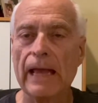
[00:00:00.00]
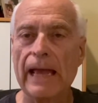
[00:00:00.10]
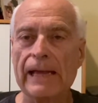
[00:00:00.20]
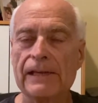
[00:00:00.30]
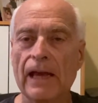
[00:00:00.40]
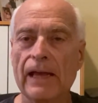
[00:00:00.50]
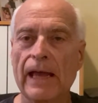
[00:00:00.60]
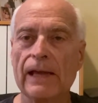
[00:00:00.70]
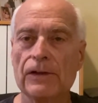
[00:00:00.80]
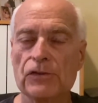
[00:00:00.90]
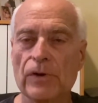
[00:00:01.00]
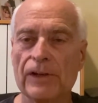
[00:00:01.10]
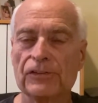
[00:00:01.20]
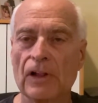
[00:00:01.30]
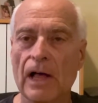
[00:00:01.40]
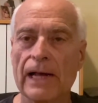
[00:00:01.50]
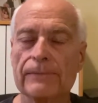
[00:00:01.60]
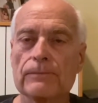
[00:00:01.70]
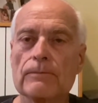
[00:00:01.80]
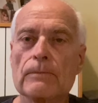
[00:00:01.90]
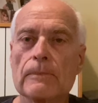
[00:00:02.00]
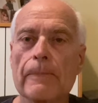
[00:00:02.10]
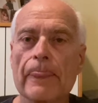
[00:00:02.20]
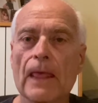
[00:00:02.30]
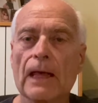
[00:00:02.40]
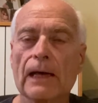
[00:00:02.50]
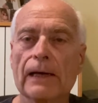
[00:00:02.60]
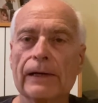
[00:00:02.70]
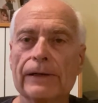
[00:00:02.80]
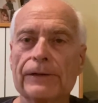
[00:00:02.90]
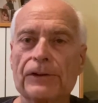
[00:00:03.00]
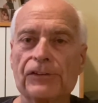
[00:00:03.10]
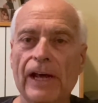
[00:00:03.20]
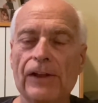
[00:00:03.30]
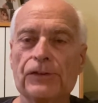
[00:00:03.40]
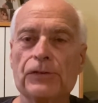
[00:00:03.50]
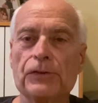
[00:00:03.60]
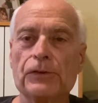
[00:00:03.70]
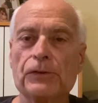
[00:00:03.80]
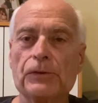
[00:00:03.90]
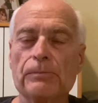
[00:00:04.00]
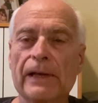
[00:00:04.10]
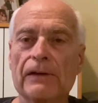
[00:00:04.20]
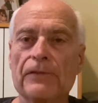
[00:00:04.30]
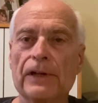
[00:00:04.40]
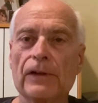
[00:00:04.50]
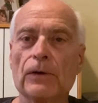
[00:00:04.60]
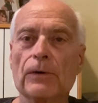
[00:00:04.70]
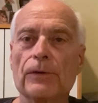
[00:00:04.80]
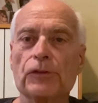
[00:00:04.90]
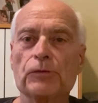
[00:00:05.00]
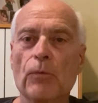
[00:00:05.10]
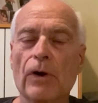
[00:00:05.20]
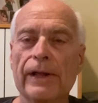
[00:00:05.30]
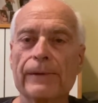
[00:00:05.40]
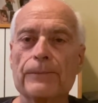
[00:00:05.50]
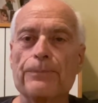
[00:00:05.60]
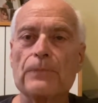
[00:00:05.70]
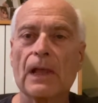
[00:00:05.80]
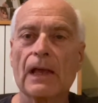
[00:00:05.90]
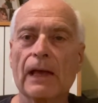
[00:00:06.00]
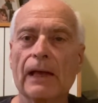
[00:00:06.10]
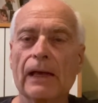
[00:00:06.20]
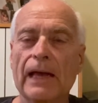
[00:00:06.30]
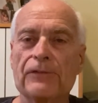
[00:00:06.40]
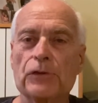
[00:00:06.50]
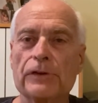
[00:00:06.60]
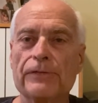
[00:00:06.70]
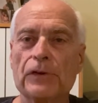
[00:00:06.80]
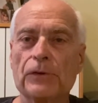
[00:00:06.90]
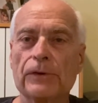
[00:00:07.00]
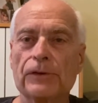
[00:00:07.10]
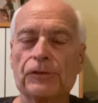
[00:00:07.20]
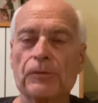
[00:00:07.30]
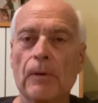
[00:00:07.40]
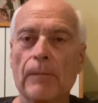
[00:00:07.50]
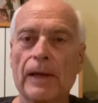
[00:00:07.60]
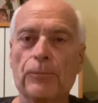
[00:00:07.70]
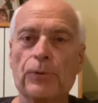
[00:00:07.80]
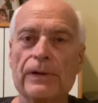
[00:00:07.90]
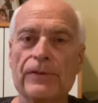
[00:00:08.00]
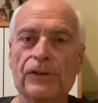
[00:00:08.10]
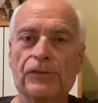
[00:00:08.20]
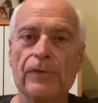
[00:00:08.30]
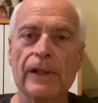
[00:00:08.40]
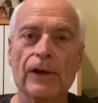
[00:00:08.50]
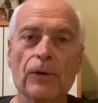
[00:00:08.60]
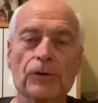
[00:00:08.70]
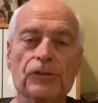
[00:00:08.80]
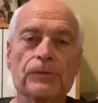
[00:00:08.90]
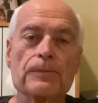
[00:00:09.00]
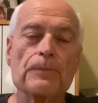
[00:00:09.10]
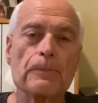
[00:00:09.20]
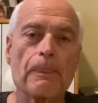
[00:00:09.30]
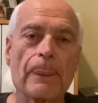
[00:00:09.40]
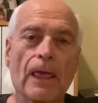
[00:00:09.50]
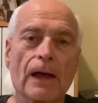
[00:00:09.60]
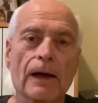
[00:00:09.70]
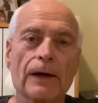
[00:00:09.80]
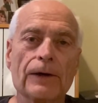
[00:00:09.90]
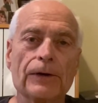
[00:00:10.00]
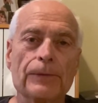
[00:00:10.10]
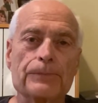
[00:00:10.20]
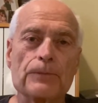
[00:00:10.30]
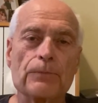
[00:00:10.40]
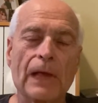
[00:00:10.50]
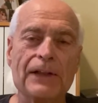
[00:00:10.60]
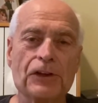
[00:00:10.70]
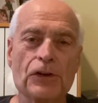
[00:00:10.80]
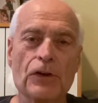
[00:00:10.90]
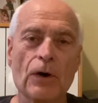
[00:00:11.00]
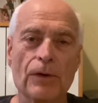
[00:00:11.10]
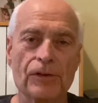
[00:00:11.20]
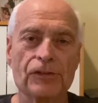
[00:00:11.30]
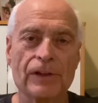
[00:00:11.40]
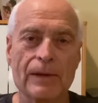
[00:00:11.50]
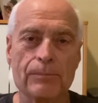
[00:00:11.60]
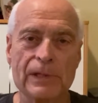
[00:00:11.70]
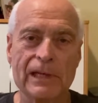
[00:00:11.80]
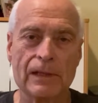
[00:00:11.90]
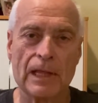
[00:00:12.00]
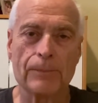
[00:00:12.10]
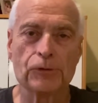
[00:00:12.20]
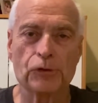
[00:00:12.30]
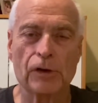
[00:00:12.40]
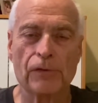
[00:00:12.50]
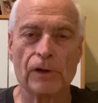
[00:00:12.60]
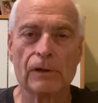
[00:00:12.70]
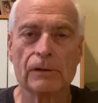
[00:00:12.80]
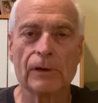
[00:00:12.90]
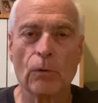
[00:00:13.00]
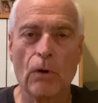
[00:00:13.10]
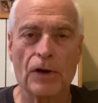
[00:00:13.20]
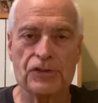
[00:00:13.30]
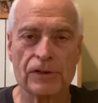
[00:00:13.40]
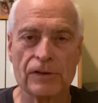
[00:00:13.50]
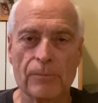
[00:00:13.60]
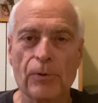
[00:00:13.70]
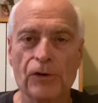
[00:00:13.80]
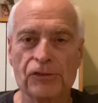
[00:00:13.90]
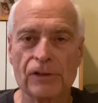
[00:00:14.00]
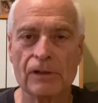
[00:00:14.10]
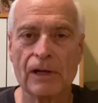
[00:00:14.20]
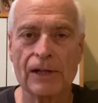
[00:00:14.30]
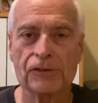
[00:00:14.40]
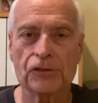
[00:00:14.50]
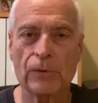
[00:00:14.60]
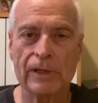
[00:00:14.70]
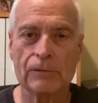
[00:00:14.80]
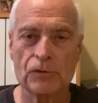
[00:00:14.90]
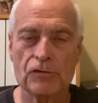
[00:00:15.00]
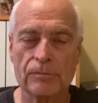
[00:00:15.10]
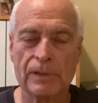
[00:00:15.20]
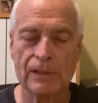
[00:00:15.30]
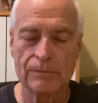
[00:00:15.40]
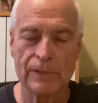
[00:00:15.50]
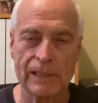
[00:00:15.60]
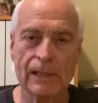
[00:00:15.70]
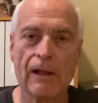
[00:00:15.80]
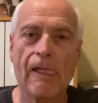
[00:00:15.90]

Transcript: aka Trikes a lot. Decided to make a video this morning after reviewing some of my previous videos. Uh, I did notice that being the observer and watching the person on screen, which would be me,